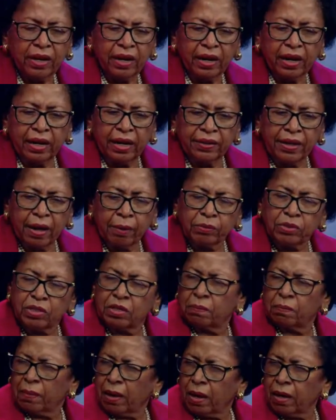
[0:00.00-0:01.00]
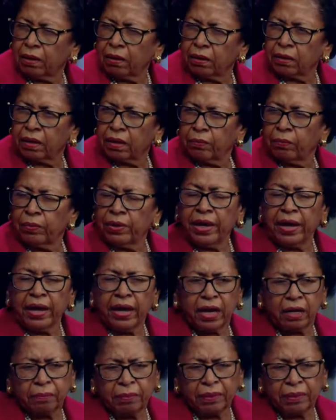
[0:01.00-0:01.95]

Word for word: And that was the model that we had.